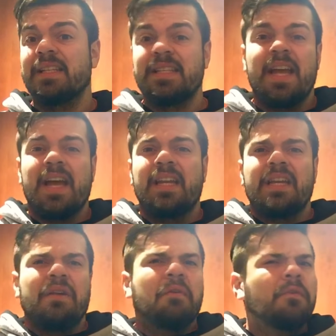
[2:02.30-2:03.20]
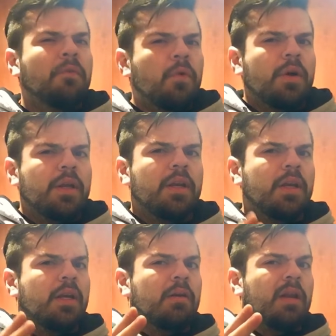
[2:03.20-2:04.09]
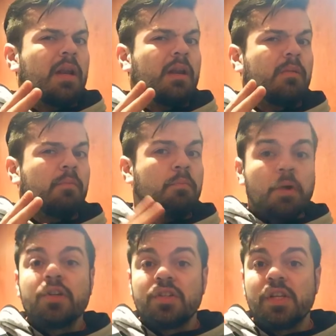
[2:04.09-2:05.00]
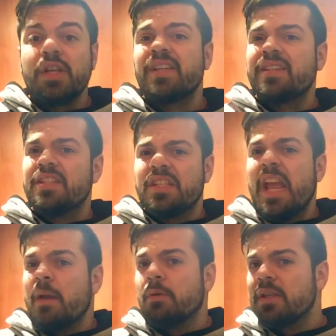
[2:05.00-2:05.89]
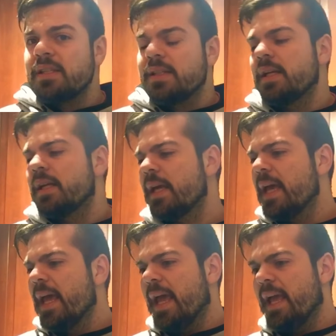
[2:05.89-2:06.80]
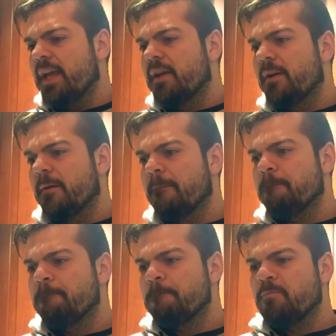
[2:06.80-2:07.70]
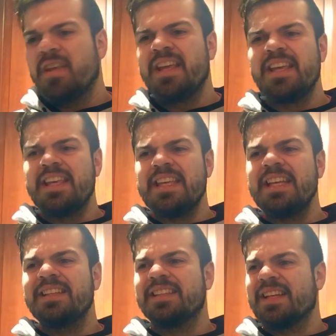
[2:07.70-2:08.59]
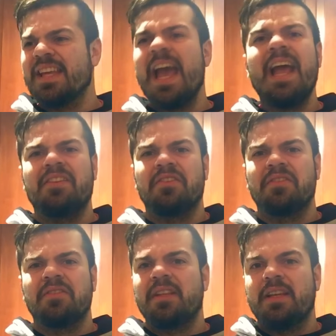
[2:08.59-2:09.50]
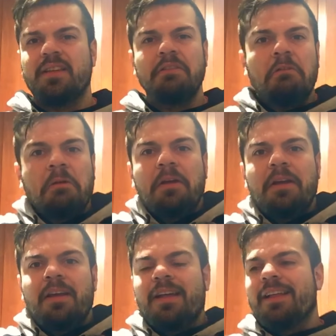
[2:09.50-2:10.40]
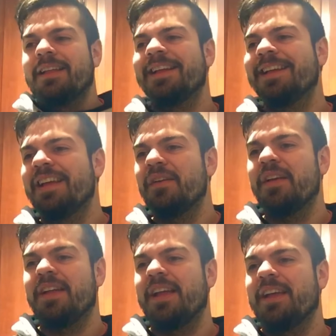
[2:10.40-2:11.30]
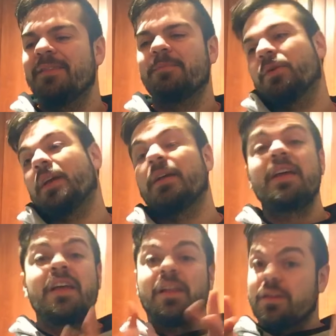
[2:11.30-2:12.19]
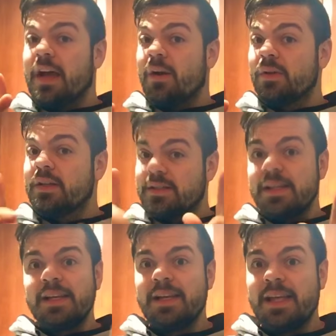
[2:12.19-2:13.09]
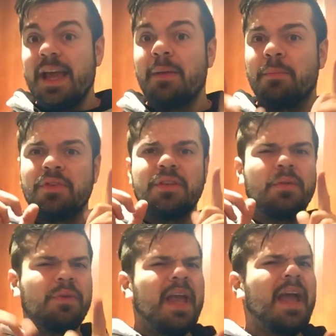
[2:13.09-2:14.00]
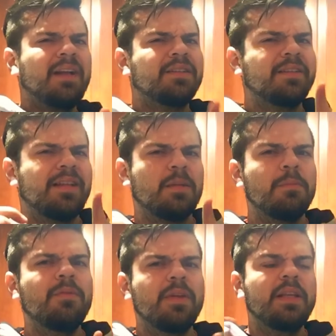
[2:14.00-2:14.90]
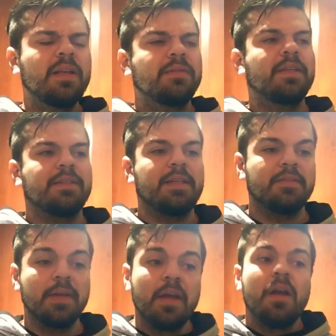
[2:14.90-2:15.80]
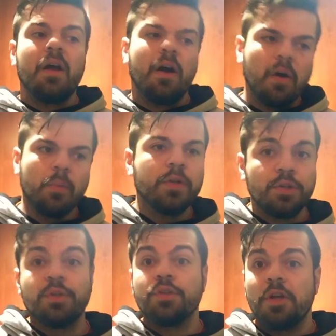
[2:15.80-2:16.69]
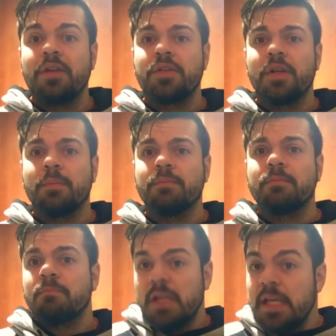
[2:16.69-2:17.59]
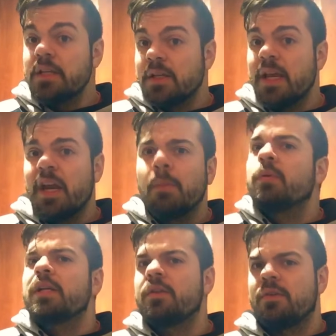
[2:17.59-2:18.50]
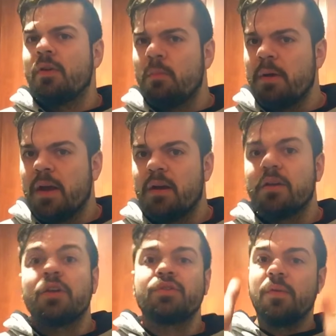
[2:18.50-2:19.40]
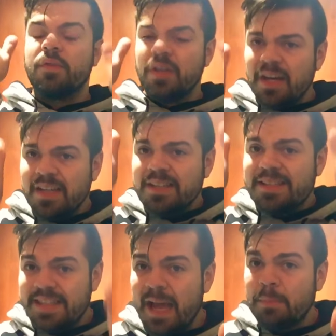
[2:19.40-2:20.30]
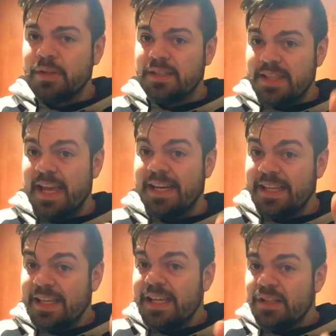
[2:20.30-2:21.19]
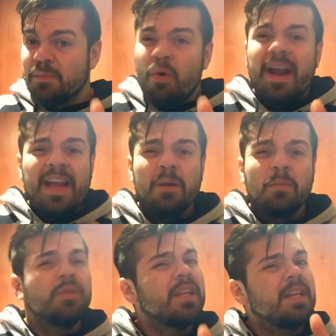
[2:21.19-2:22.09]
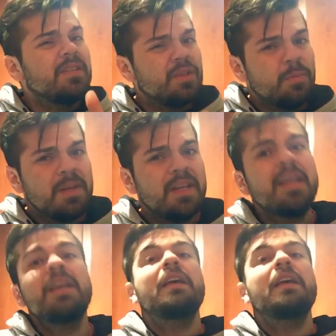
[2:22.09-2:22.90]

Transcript: It's not foreign person. It's just animalistic. And he eats a cat. Okay. Not only does he eat a cat, but then the reaction that the movie gives us is, oh, we shouldn't judge him. He's an animal, he doesn't know better. So if you're gonna establish that he is more animal than he is human,